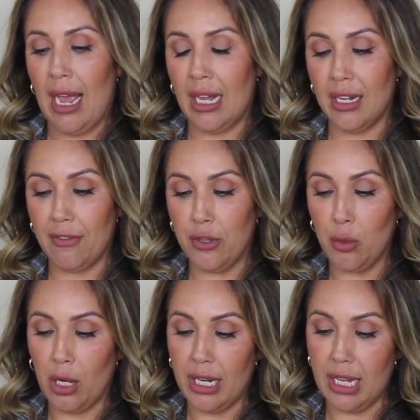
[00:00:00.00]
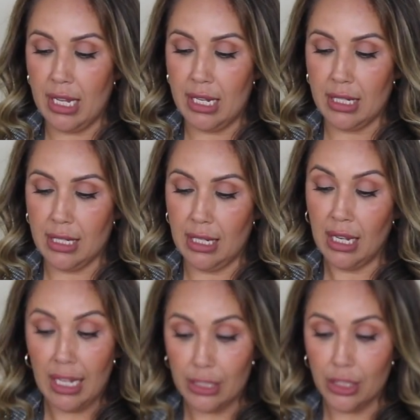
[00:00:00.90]
And if you want to eat
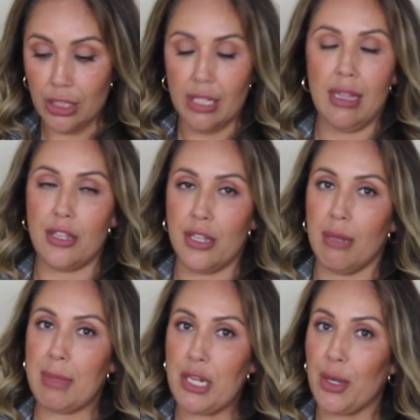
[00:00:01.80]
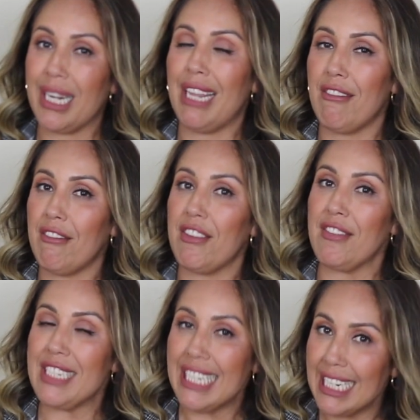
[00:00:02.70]
lunch, then you can be here at
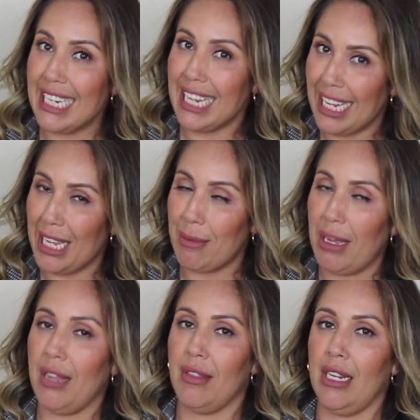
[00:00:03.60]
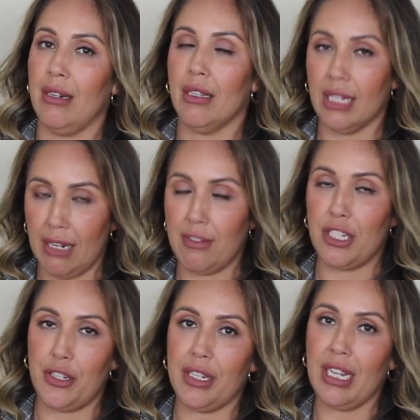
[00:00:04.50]
11:15 a.m. and then the
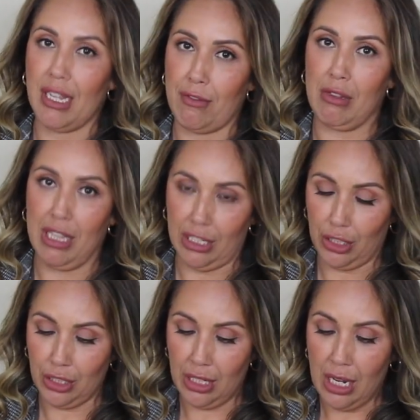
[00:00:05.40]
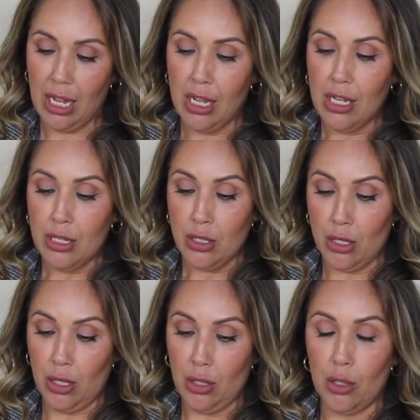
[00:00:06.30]
cafeteria can give you lunch.
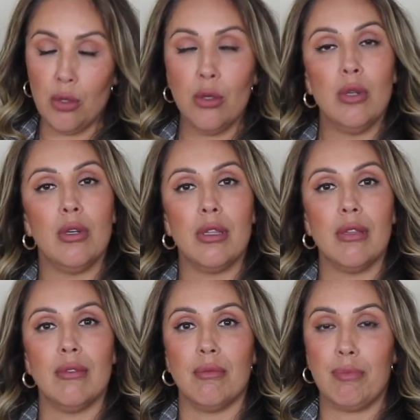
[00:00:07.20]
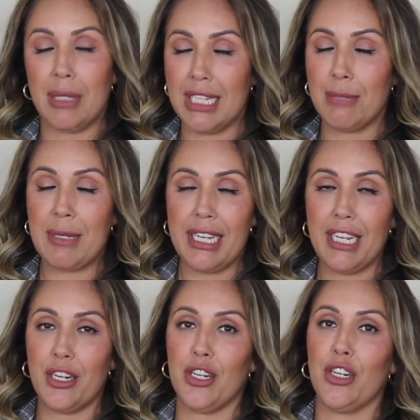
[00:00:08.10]
So please be
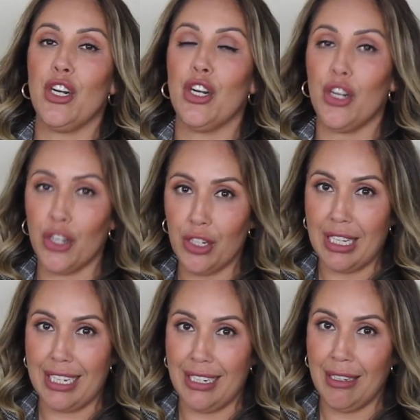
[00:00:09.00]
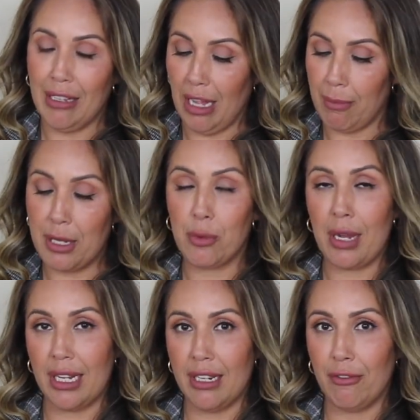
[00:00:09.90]
here early. Be
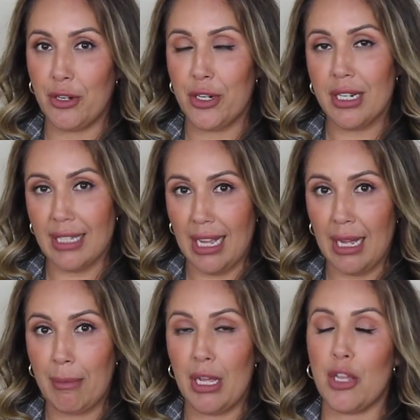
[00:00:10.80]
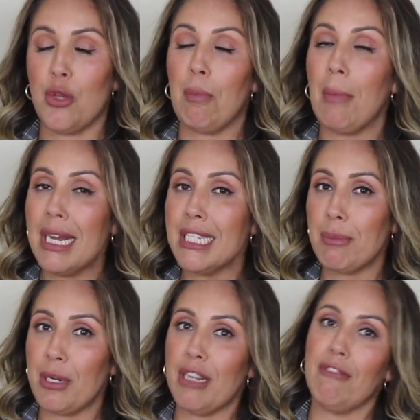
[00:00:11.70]
ready for your exam. You must
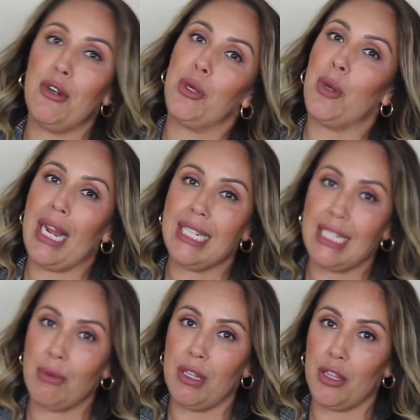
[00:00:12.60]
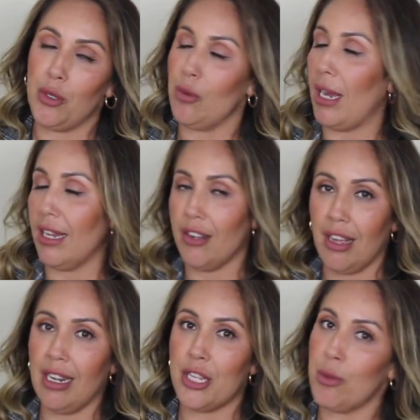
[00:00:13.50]
bring a photo ID with you. I
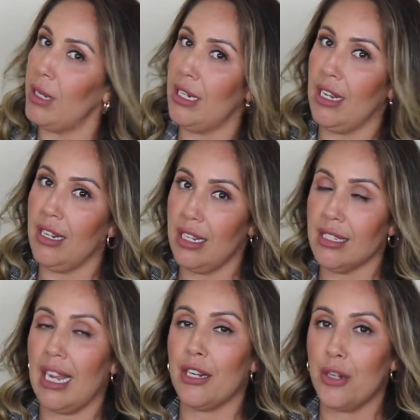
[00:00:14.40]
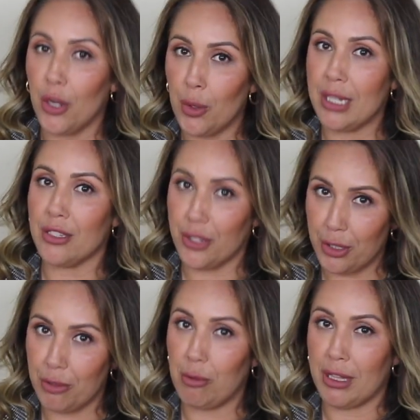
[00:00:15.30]
cannot let you in unless I know it's
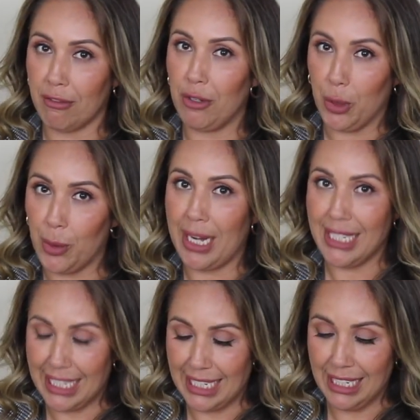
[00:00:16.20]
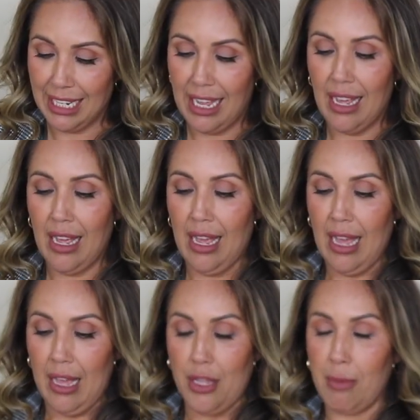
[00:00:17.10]
you with a photo ID.
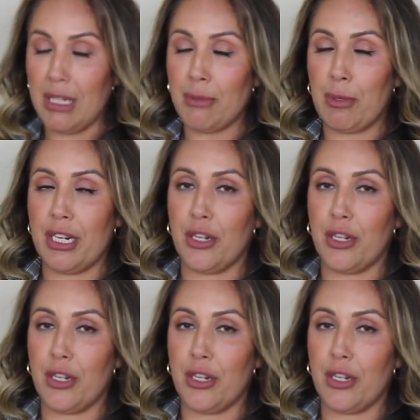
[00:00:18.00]
You must bring